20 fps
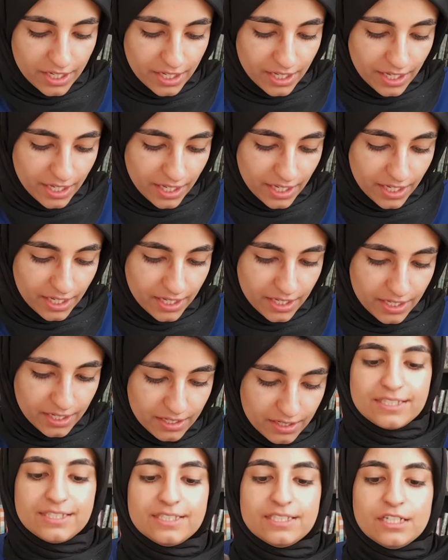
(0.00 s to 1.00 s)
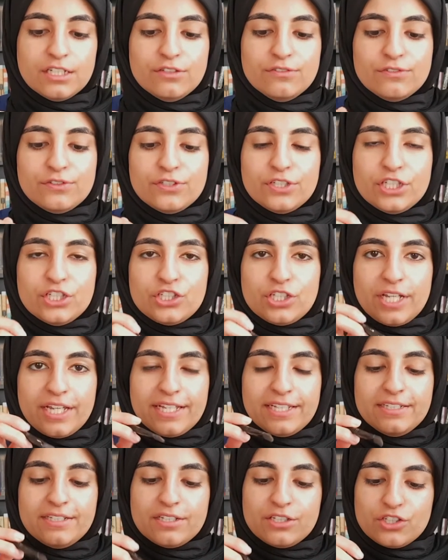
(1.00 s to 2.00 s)
a silvery
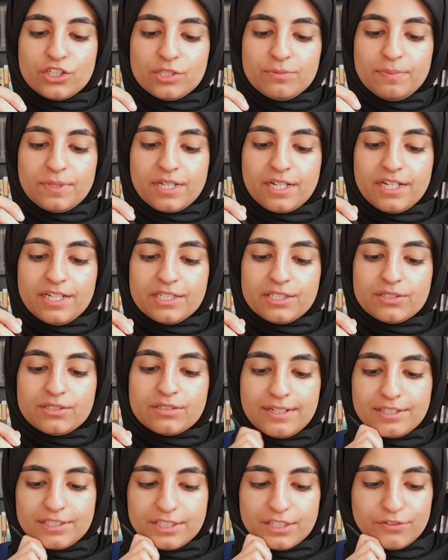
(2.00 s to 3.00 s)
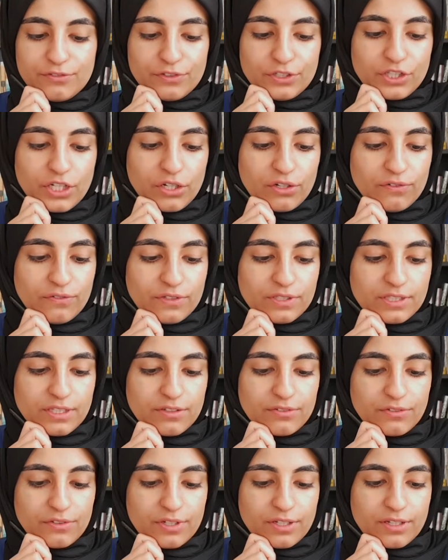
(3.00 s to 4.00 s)
shade just because silvery. Should I go for
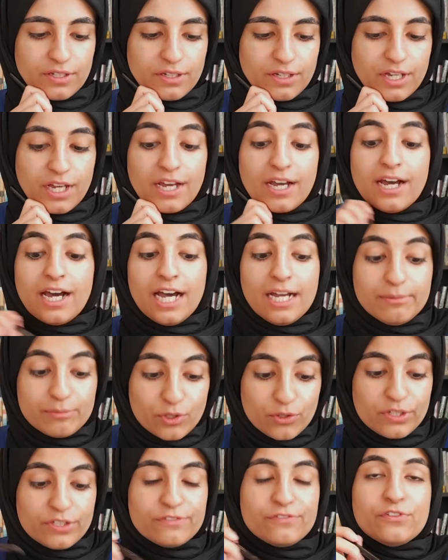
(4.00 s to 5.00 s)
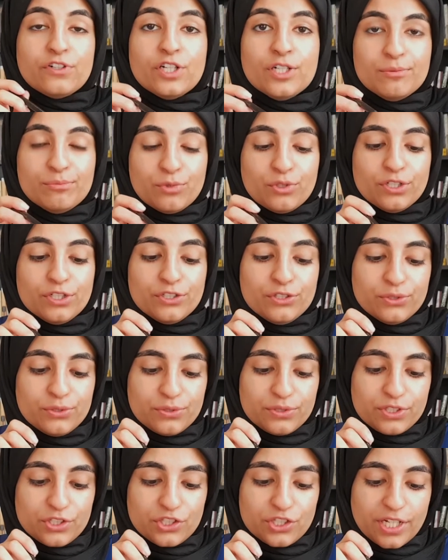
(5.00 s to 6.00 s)
silvery? I'm going for a more
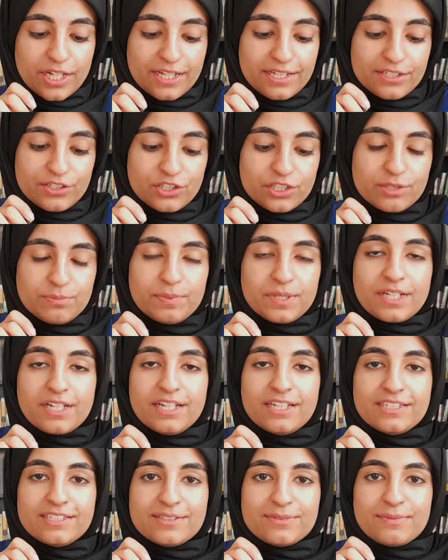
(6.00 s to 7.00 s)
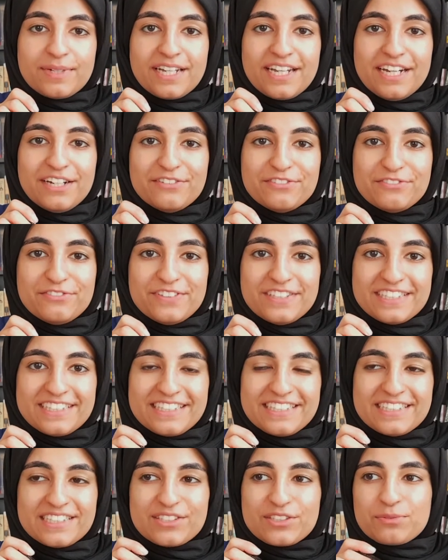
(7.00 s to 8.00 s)
nude shade just because my outfit
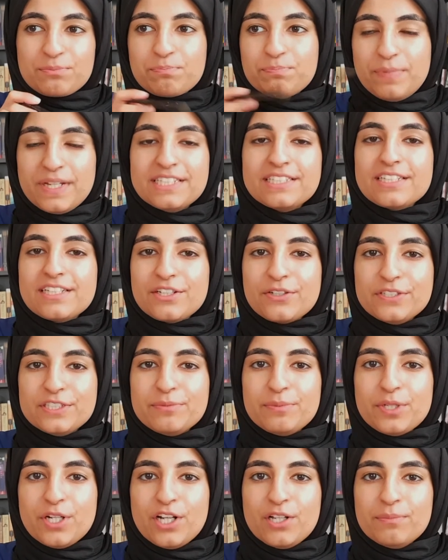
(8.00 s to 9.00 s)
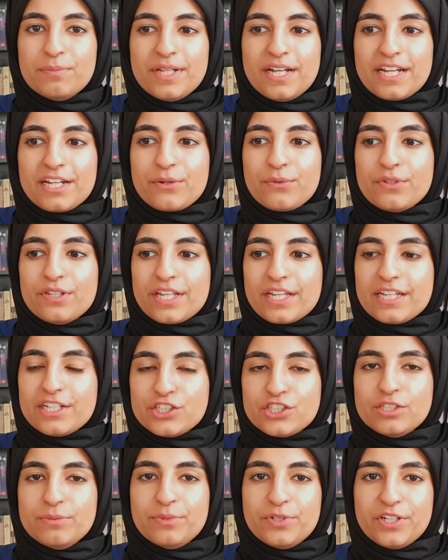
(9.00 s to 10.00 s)
is basically going to be all black with like a
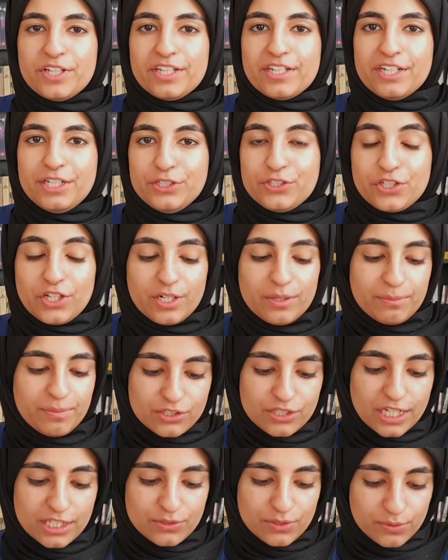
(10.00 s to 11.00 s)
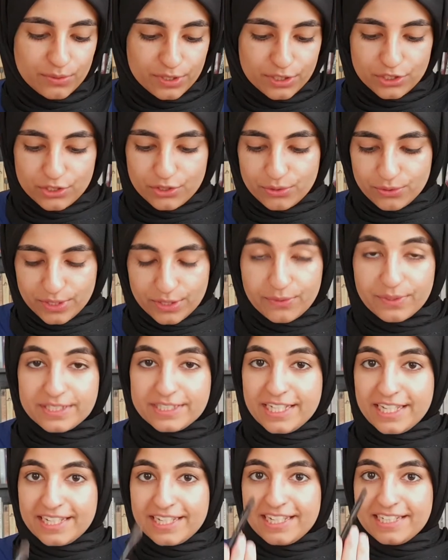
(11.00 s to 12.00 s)
shimmery hijab. So that's what we're doing.
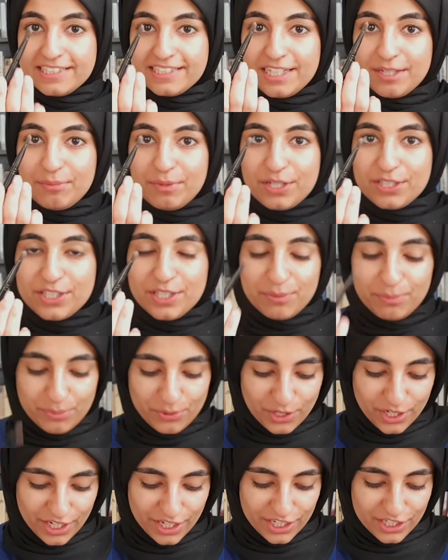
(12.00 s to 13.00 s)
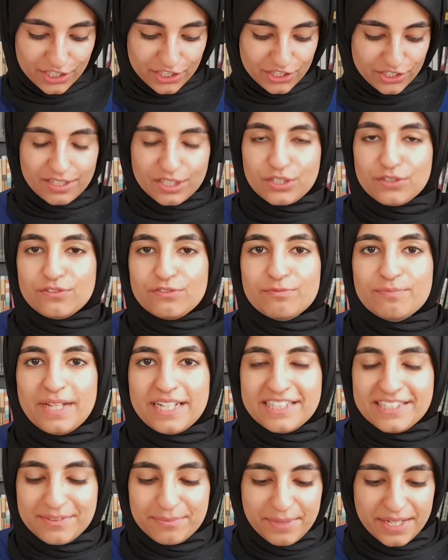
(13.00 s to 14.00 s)
We're taking some on the brush. You've
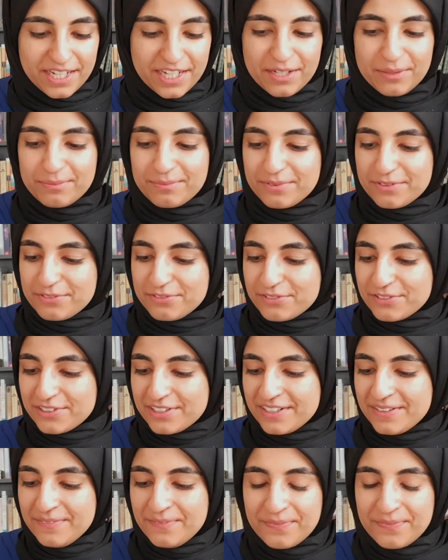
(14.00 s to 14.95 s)
met makeup before,